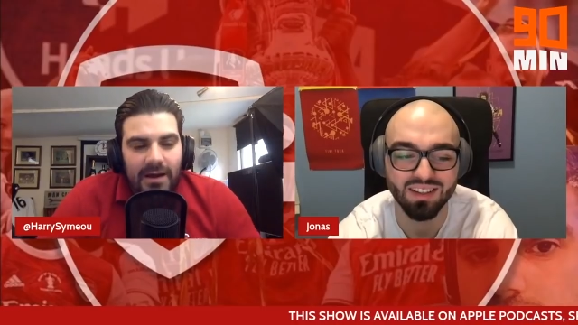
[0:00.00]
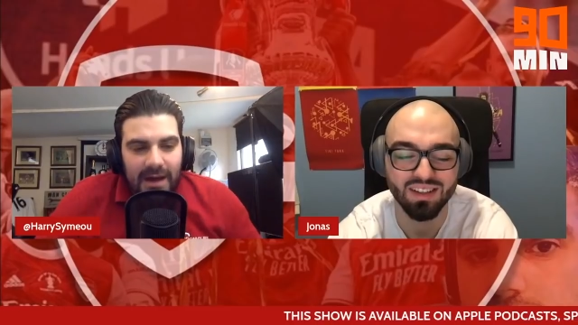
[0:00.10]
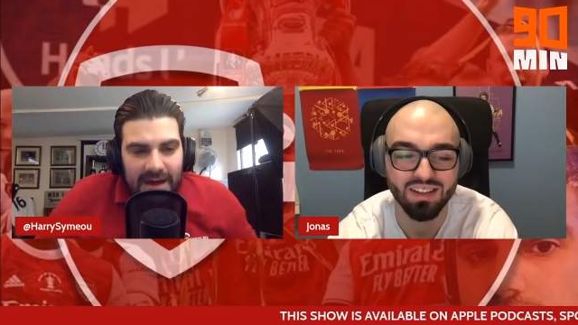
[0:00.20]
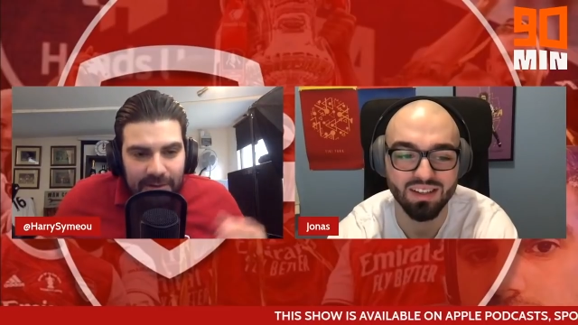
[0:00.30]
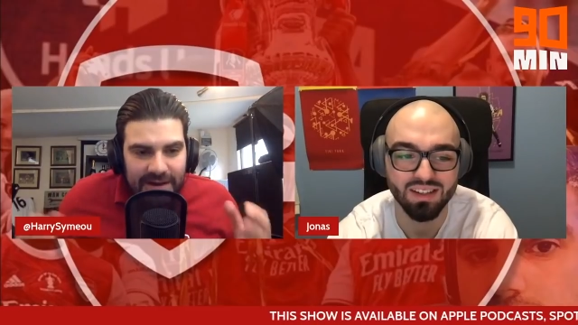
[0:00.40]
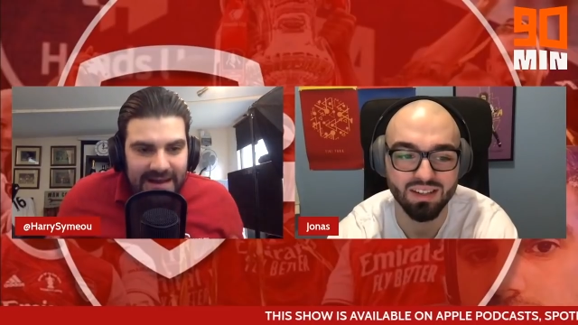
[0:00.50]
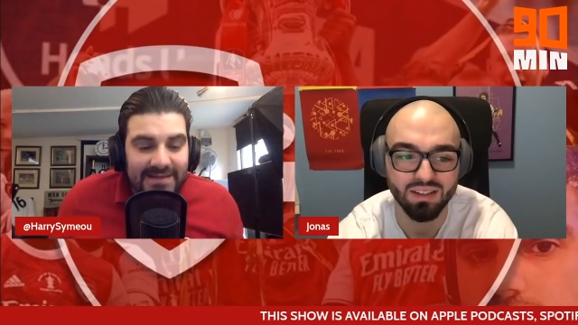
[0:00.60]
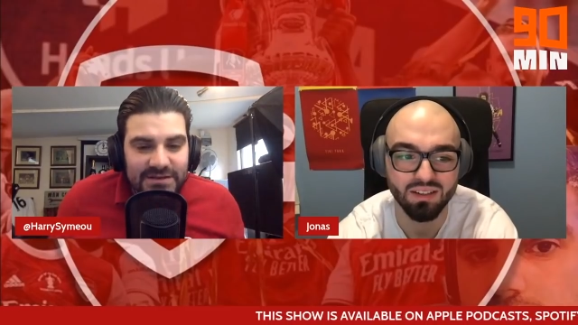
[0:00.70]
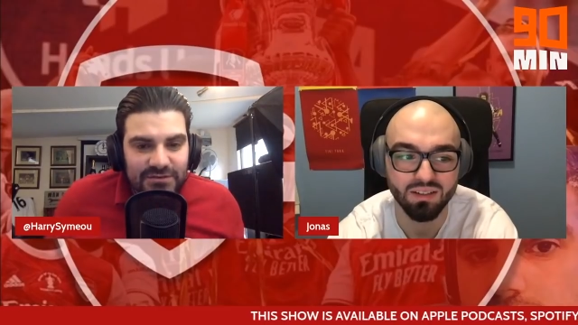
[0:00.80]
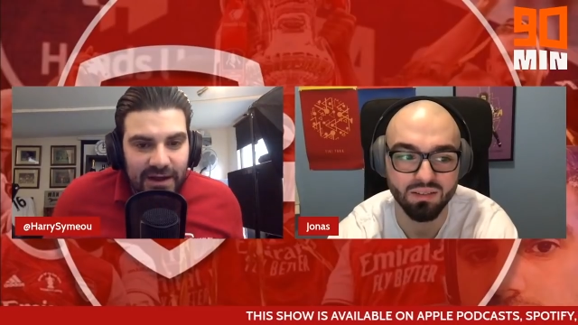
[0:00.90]
Speaker 1: and I want to
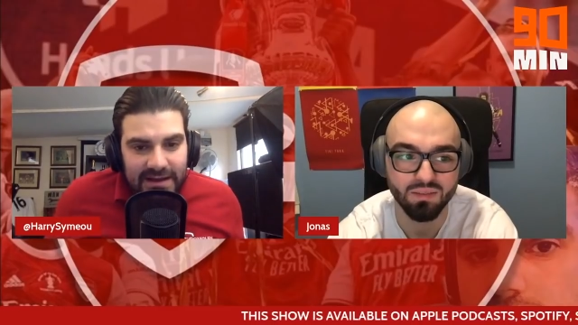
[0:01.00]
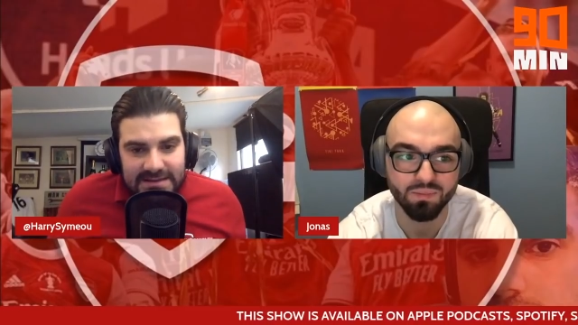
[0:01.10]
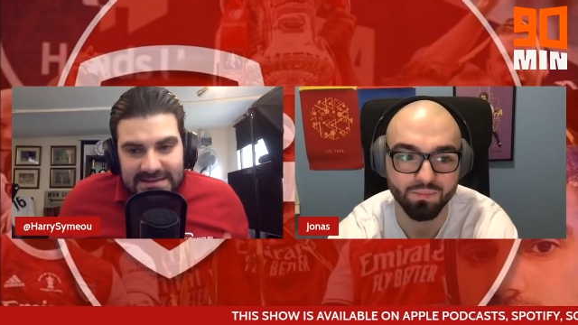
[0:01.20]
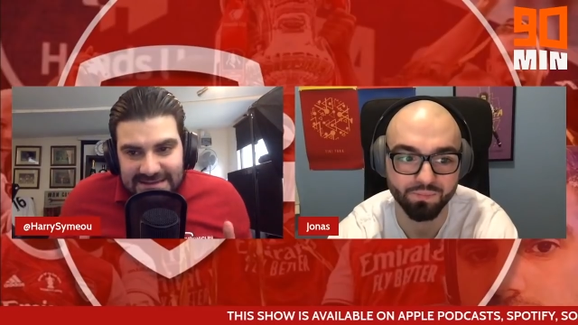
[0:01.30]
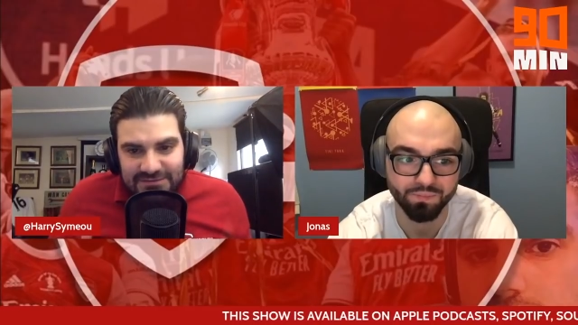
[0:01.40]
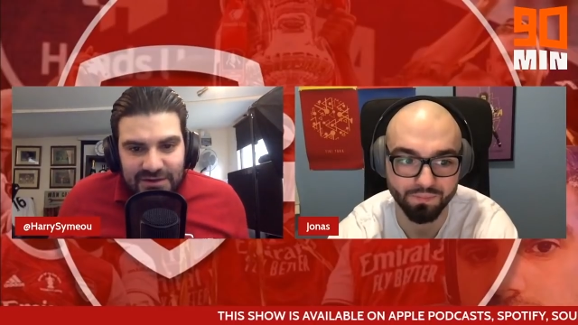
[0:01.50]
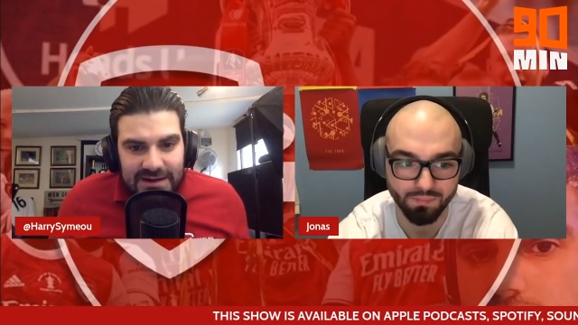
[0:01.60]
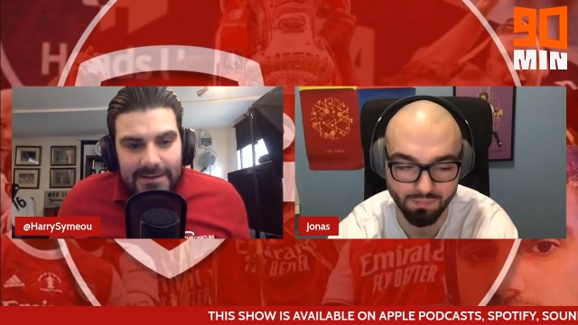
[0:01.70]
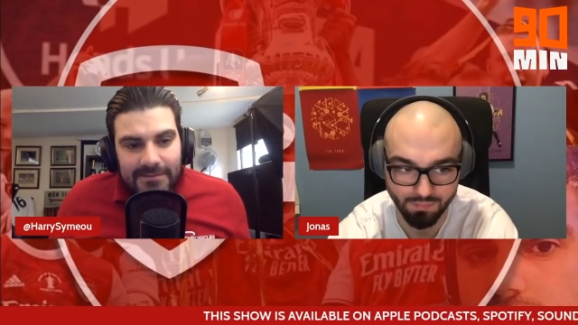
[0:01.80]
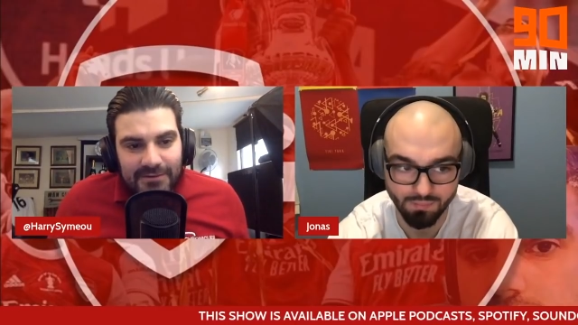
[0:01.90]
get this right because this is
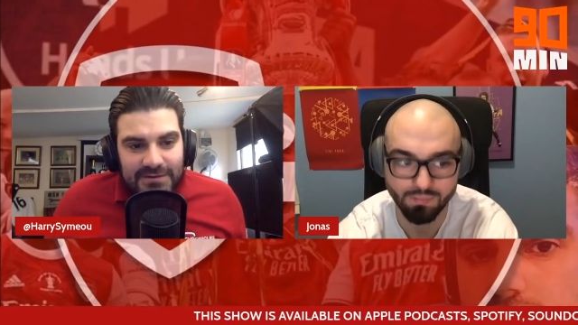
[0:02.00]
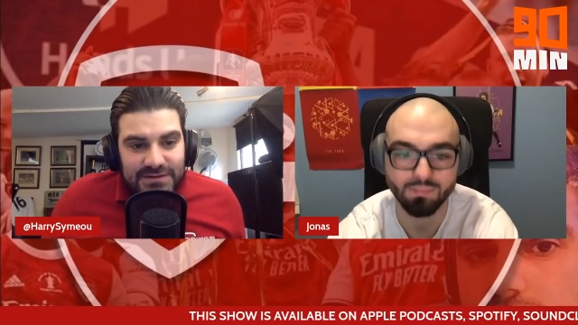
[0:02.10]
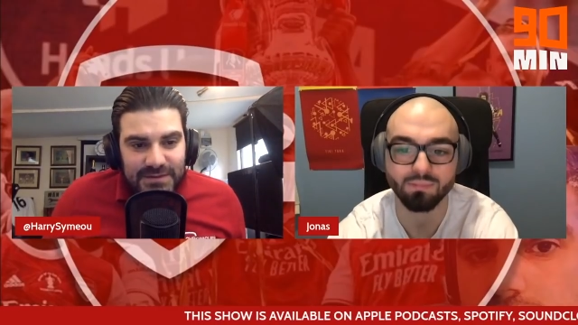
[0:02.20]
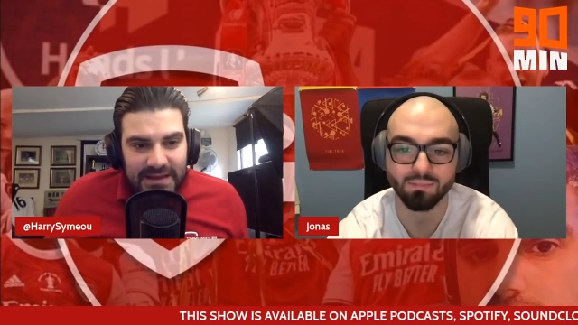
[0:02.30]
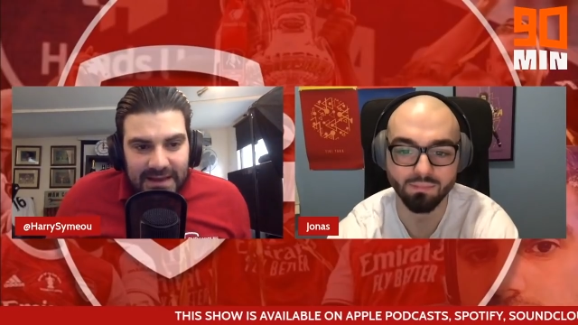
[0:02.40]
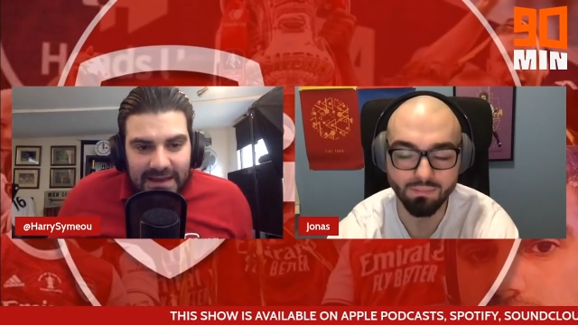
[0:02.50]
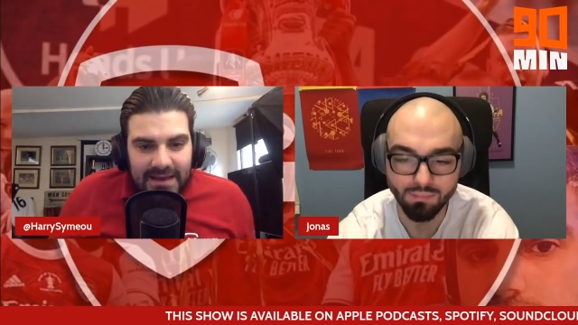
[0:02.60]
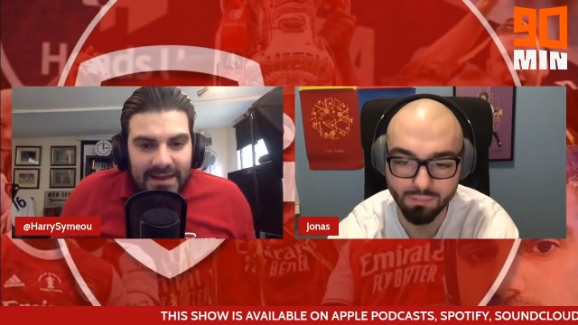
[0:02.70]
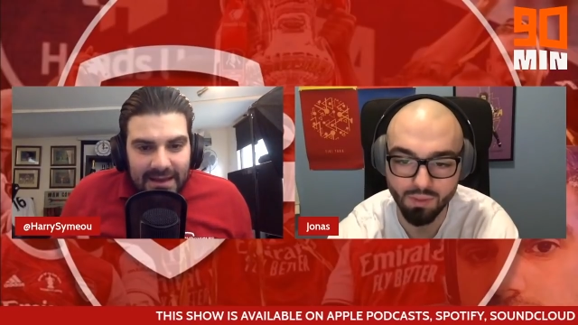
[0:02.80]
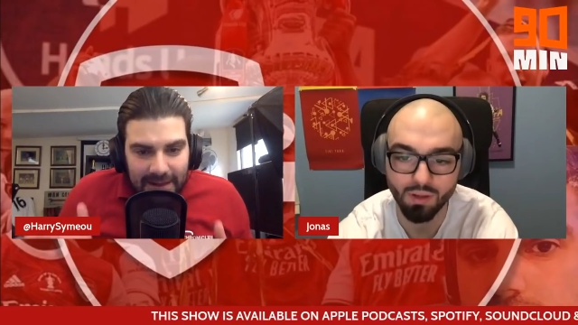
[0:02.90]
really important to me.
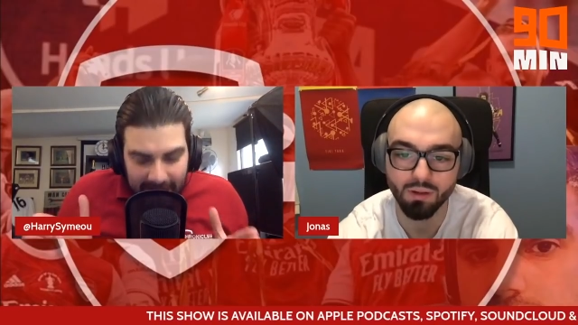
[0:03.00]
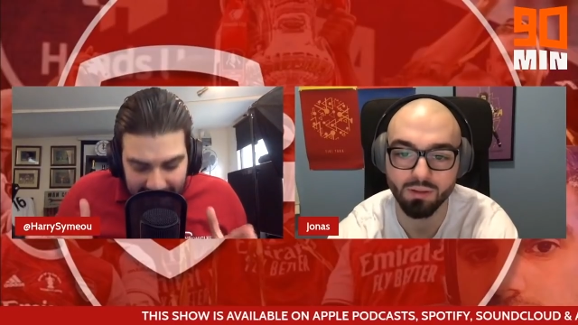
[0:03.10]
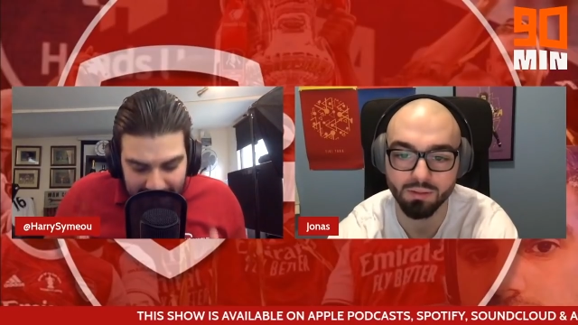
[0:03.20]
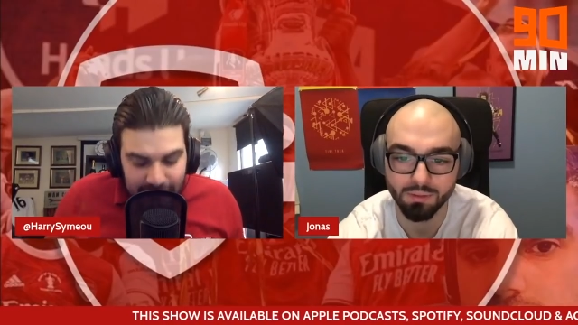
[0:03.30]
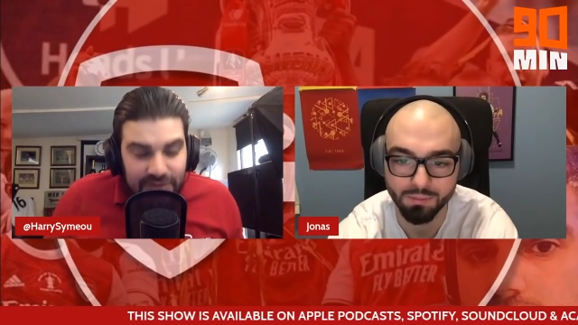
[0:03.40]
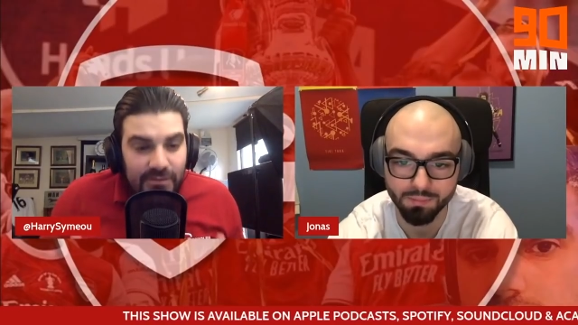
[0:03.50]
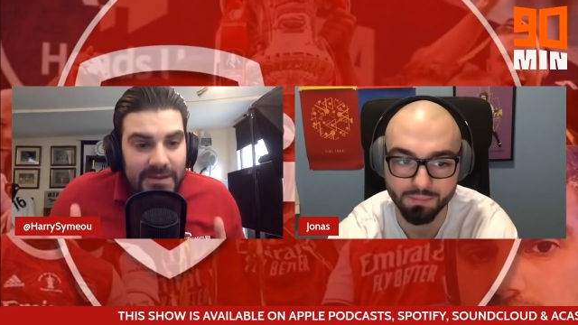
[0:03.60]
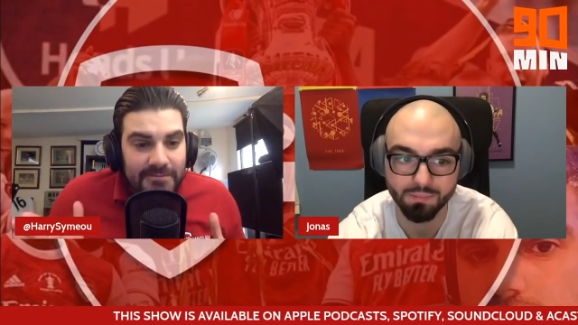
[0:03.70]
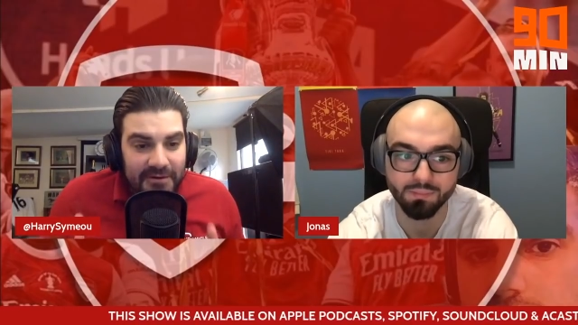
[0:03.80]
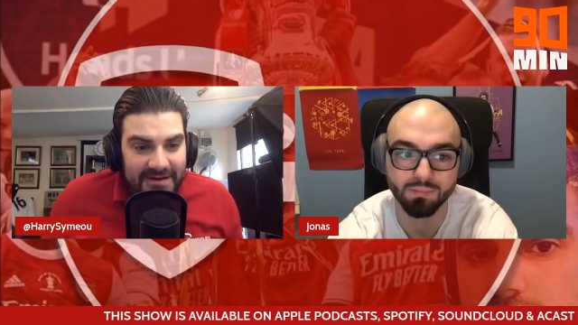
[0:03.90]
How do
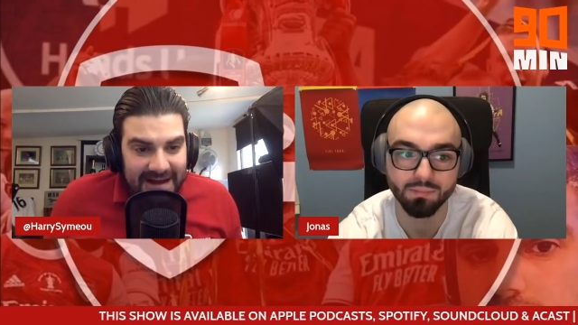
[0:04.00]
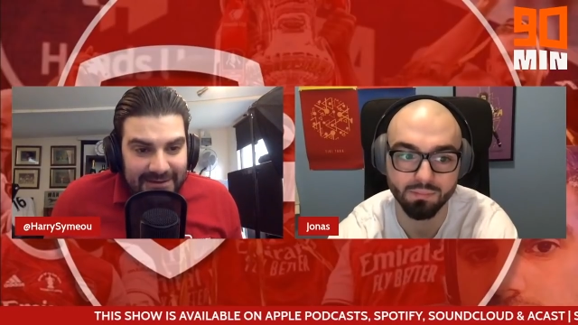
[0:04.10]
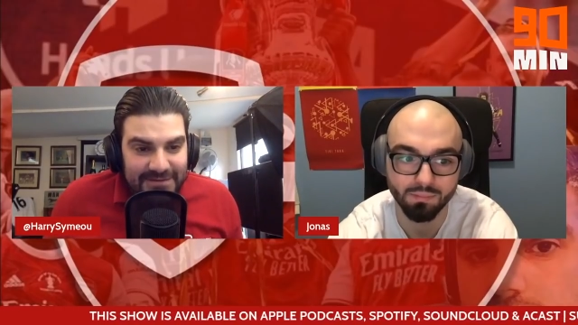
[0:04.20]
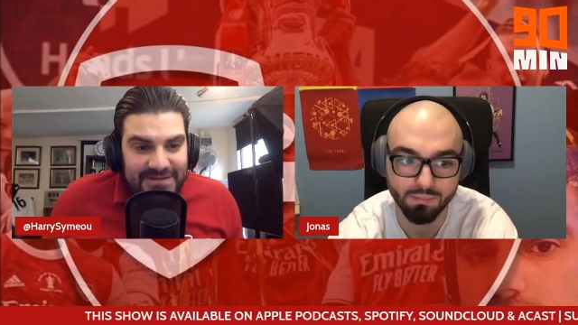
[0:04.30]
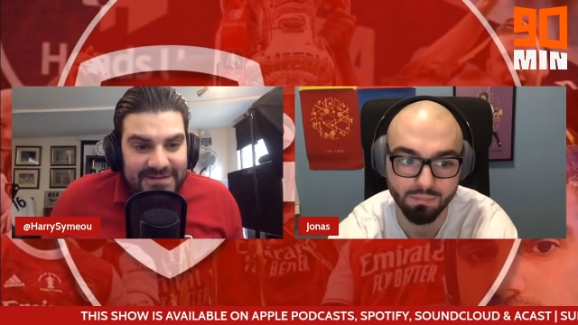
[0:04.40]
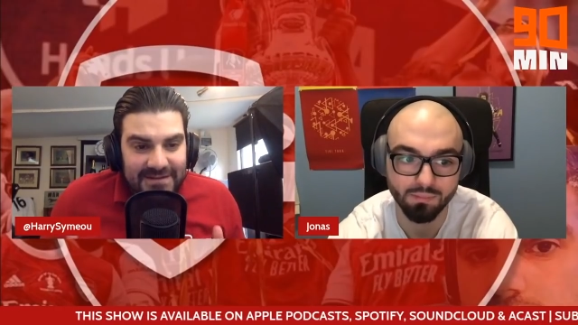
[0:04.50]
we pronounce